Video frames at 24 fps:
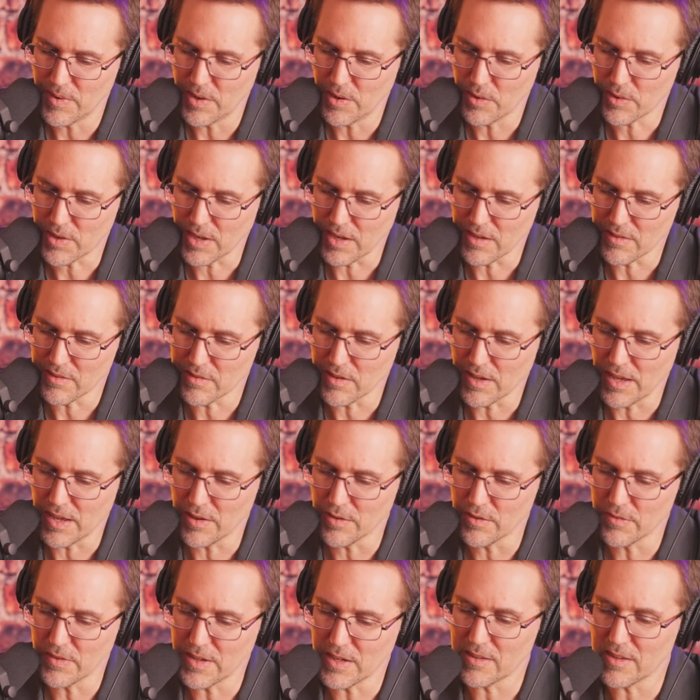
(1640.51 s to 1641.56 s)
Okay, so
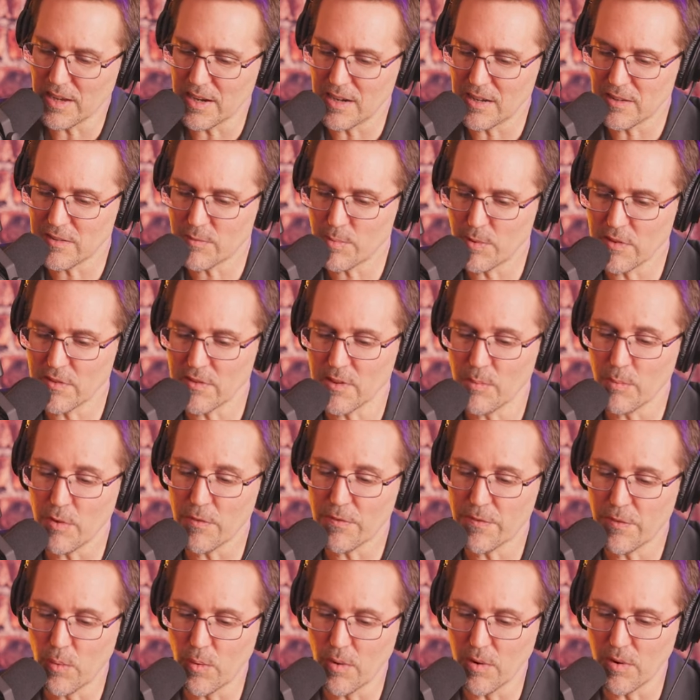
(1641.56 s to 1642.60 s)
elevated dining experience. Number
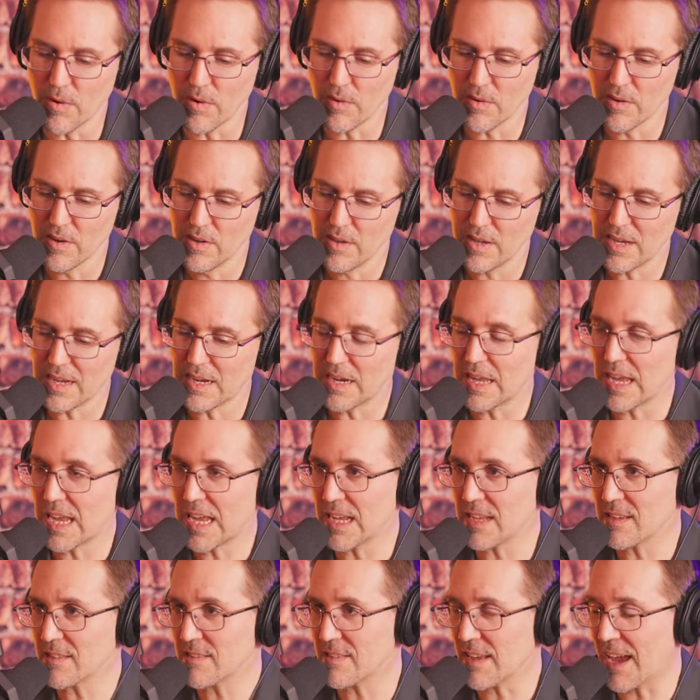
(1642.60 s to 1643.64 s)
four,
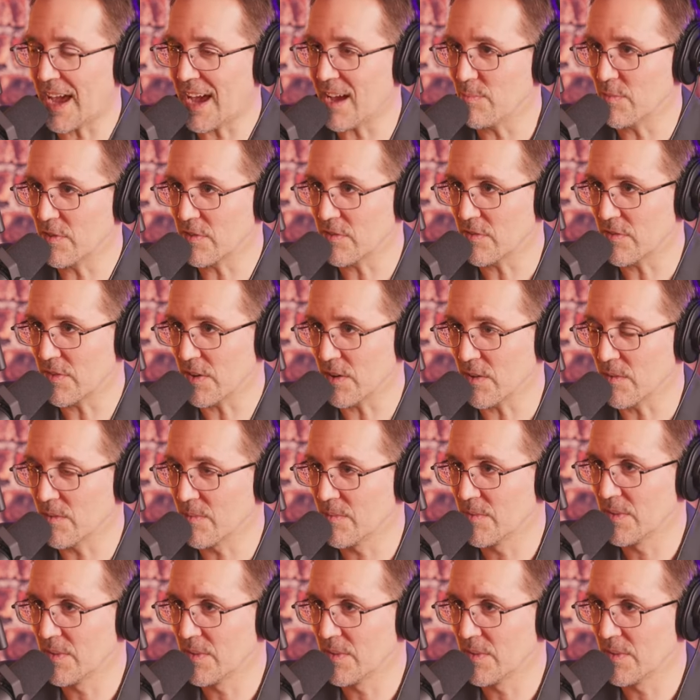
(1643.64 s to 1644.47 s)
enhanced atmosphere.